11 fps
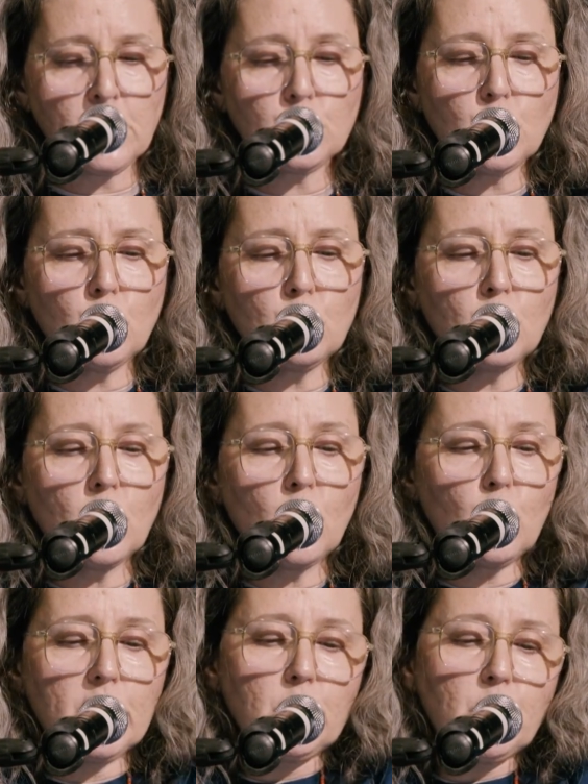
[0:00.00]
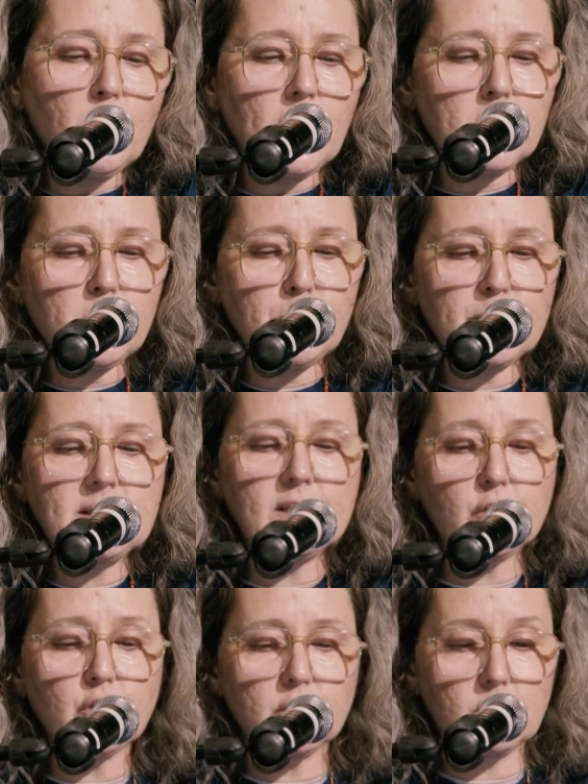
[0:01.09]
So where do we want to be
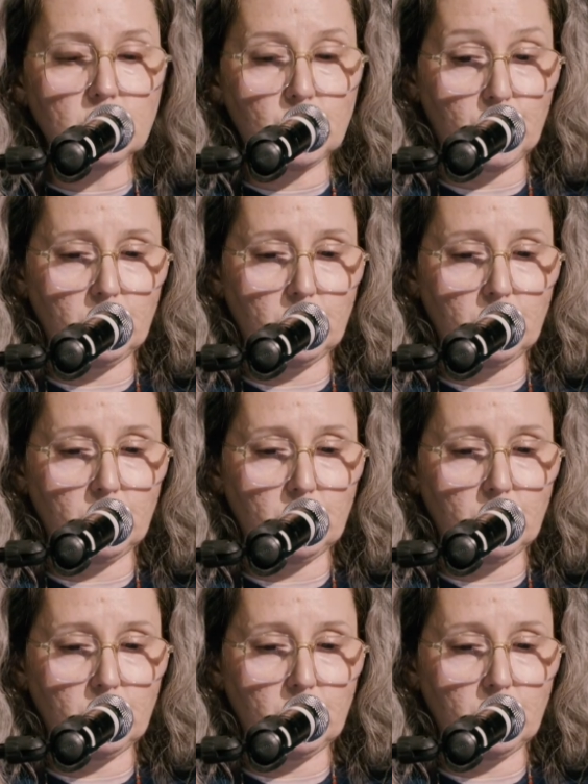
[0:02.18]
positioned